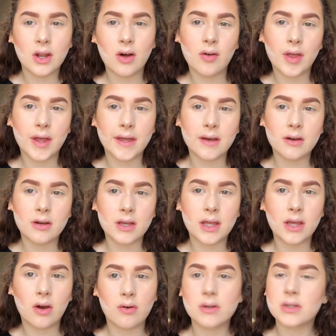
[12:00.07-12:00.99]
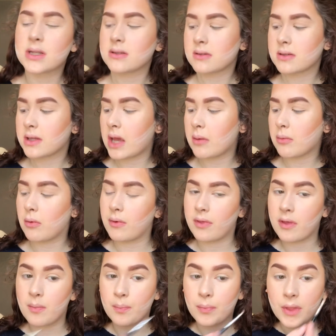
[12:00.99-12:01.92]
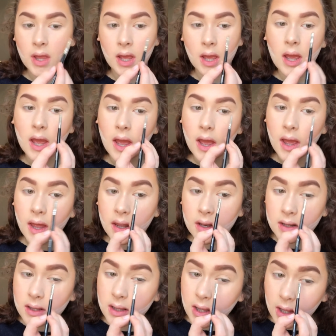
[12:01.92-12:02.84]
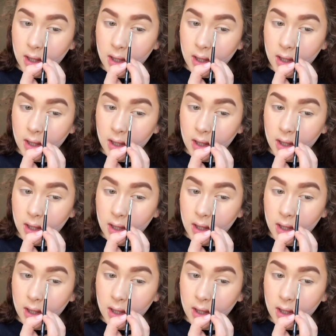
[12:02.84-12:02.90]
know, like he always has his camera with him. And